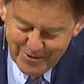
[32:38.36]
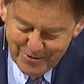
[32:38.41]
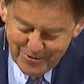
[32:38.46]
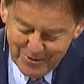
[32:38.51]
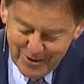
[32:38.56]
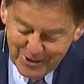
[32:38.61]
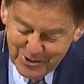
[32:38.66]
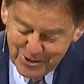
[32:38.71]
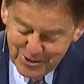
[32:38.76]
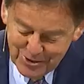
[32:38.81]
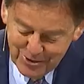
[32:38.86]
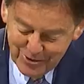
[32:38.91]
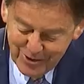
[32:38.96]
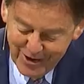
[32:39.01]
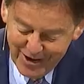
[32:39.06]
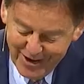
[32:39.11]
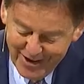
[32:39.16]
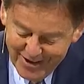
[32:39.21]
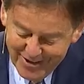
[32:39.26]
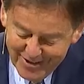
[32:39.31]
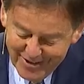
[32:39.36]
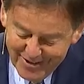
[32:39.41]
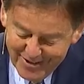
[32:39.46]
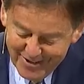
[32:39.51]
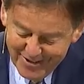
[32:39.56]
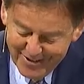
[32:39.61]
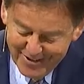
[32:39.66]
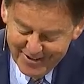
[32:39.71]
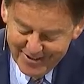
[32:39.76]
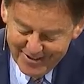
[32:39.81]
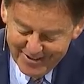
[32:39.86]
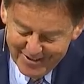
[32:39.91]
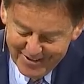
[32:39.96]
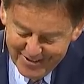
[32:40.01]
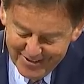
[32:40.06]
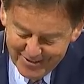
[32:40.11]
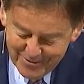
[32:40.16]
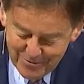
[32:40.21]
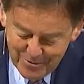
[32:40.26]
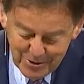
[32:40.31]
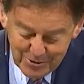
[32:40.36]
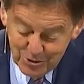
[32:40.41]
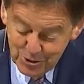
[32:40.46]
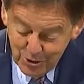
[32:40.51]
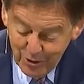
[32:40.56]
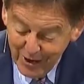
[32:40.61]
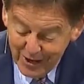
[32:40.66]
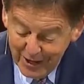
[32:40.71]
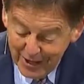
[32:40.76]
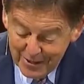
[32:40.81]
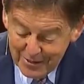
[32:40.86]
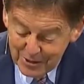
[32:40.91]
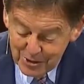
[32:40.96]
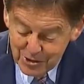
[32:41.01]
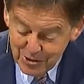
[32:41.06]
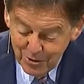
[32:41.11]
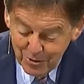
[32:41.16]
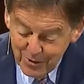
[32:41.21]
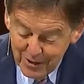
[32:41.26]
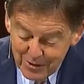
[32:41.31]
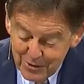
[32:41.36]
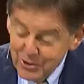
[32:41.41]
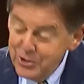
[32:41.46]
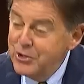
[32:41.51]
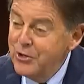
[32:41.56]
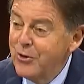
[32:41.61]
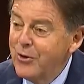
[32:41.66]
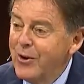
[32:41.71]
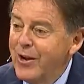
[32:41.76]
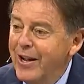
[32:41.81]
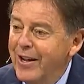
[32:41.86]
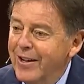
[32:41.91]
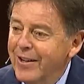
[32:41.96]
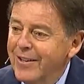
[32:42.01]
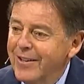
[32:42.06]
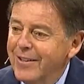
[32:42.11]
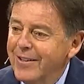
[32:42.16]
What joy? Well, joy like there's no other joy.